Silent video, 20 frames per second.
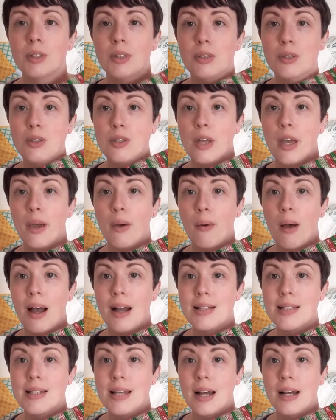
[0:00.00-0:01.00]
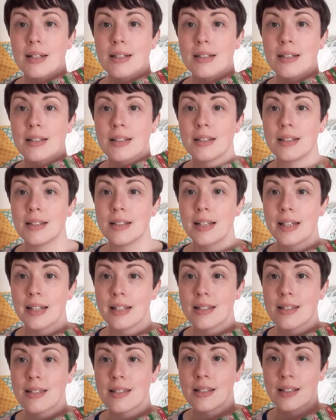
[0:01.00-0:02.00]
So I started
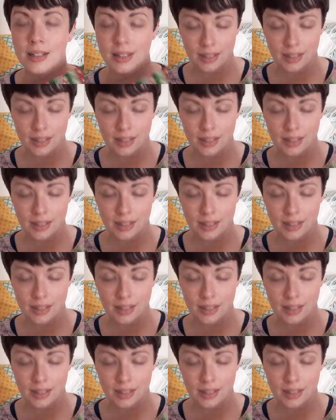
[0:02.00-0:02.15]
this.